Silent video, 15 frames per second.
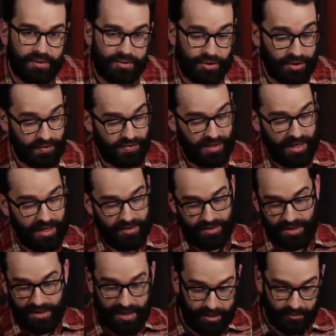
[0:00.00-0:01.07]
So you could say
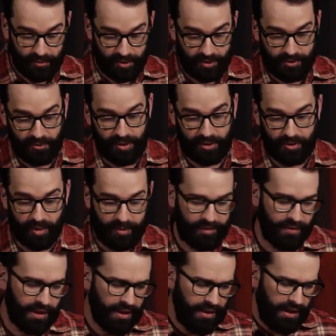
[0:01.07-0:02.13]
the N word, quote unquote, but
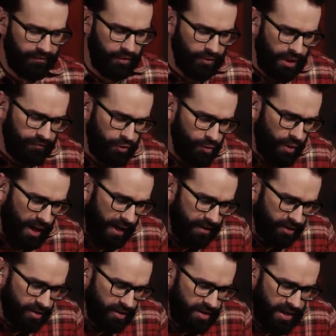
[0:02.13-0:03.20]
if you, if you if you
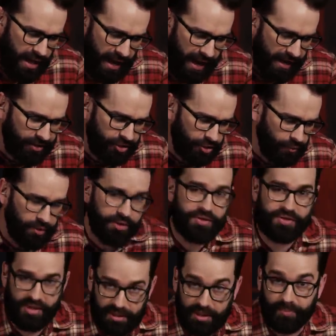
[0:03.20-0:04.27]
utter the actual
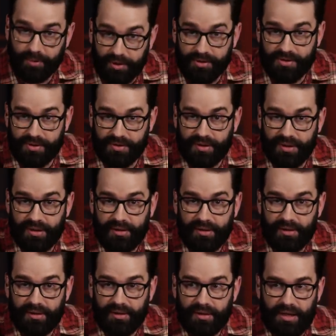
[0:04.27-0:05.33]
syllables,
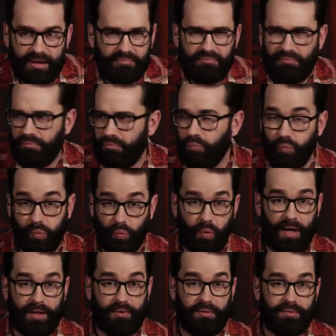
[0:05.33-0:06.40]
it
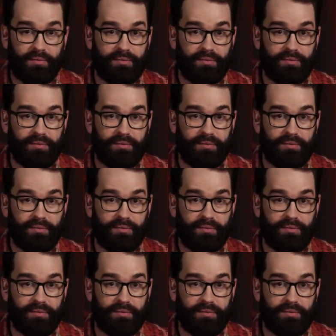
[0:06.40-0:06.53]
what